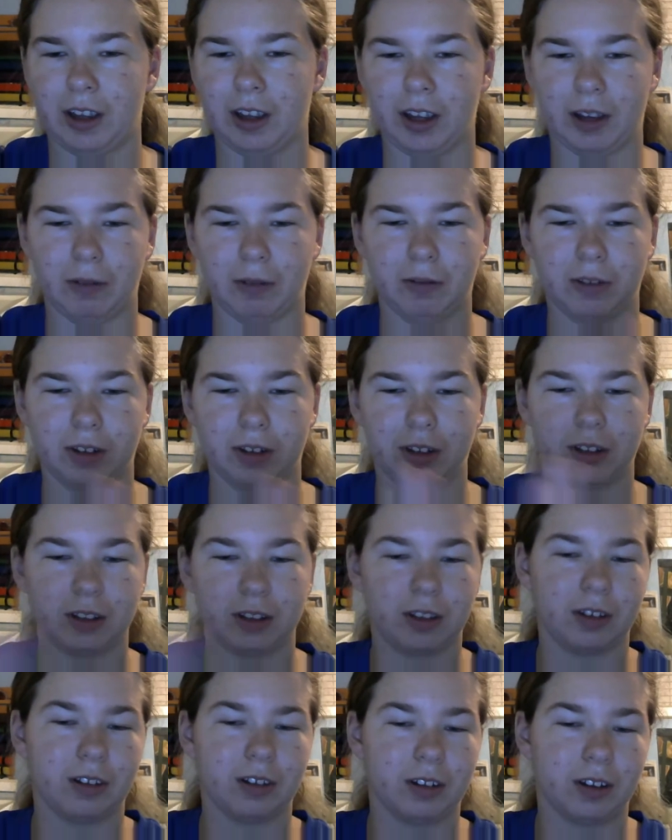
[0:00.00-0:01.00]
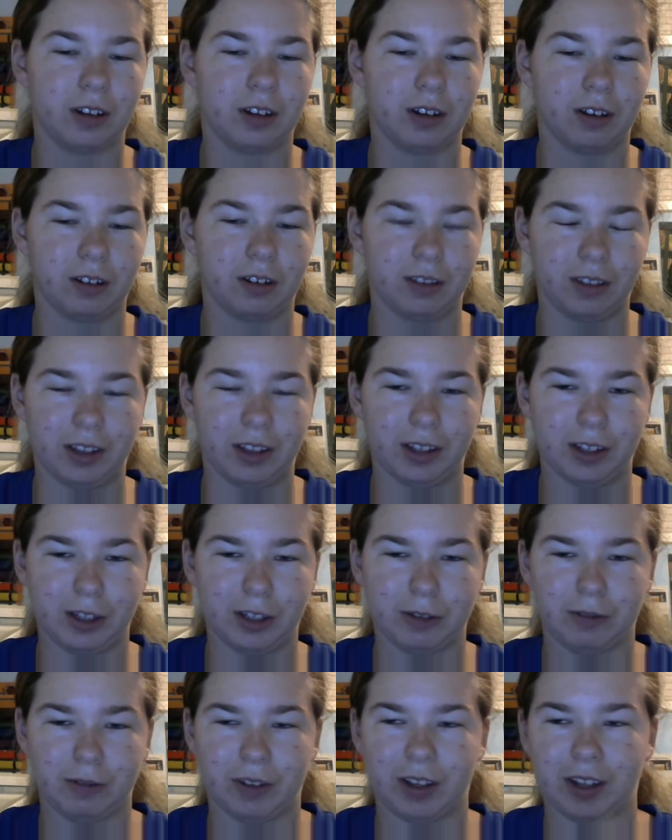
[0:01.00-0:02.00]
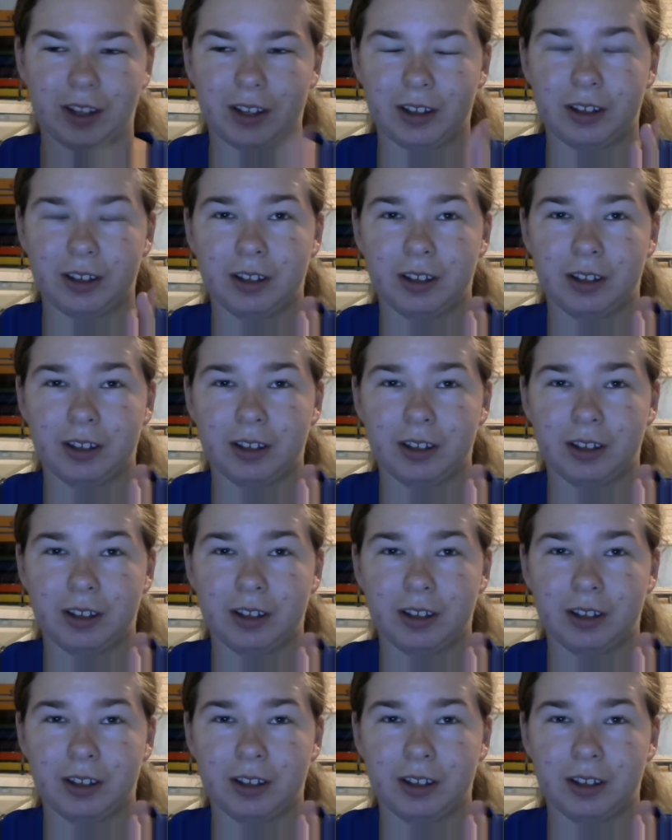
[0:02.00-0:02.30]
I was gonna go this way,